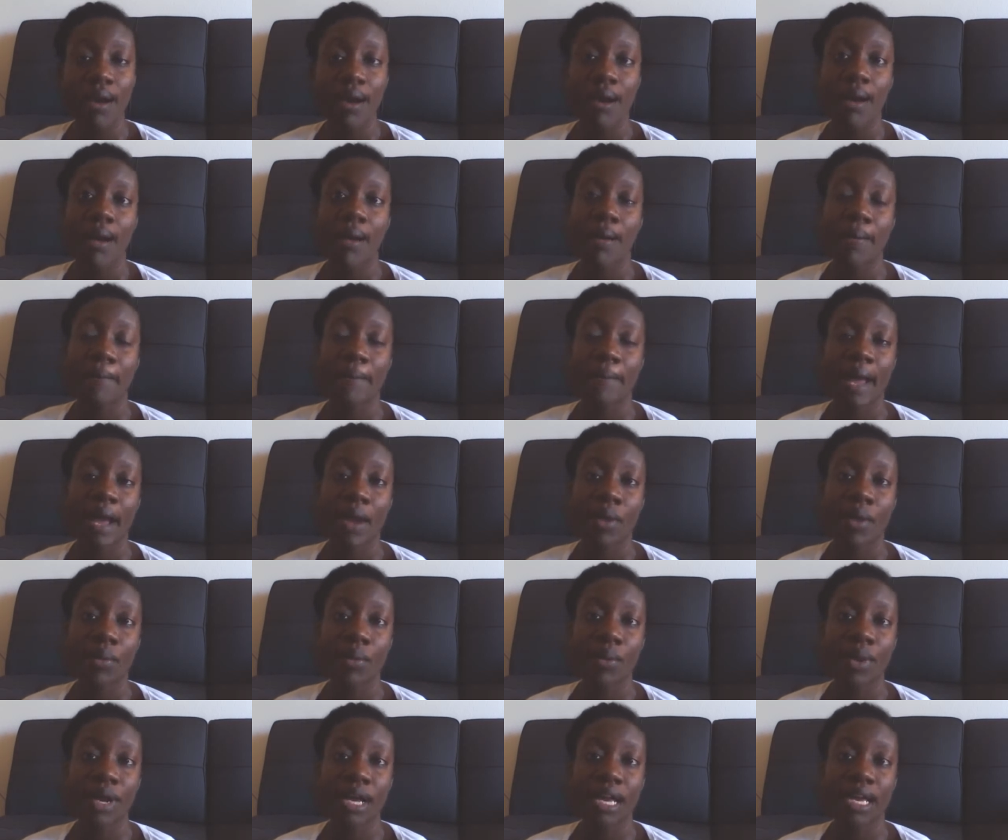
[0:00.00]
I
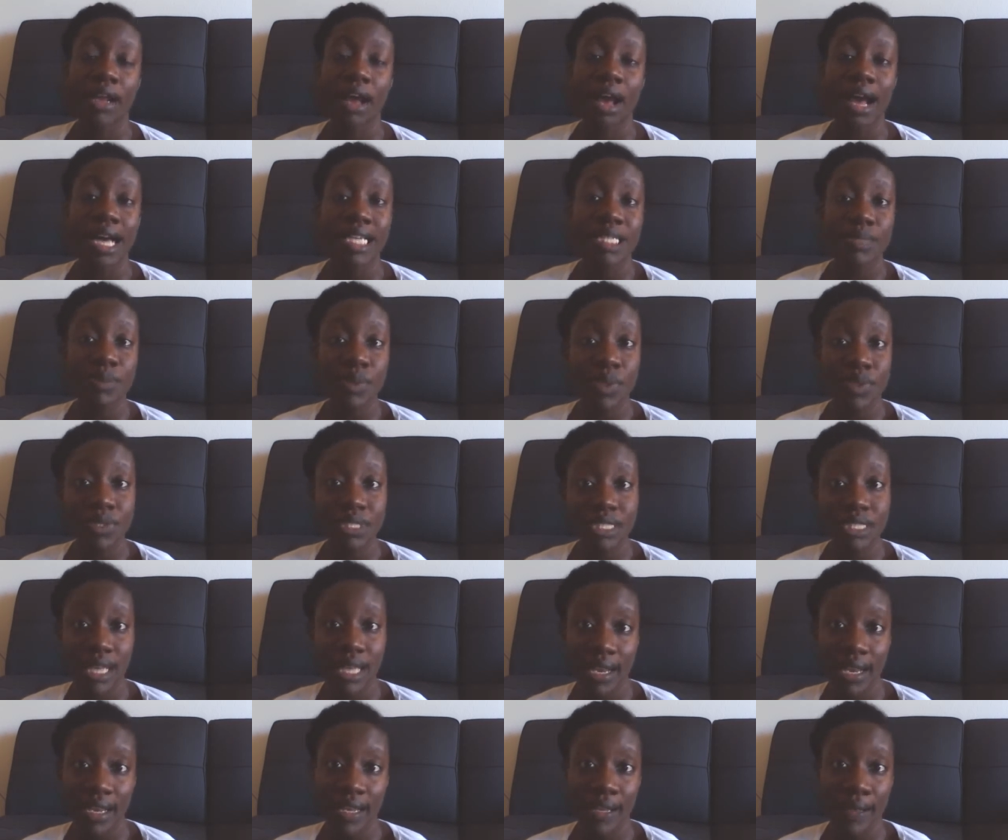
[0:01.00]
work in a hospital
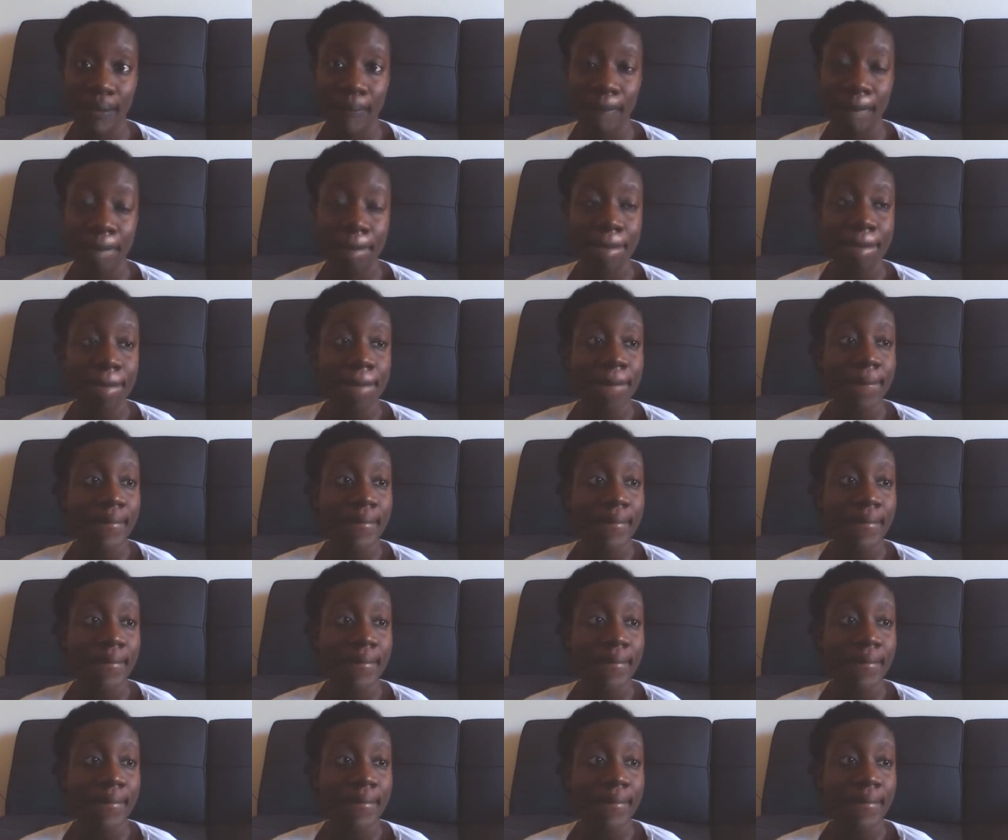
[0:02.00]
setting.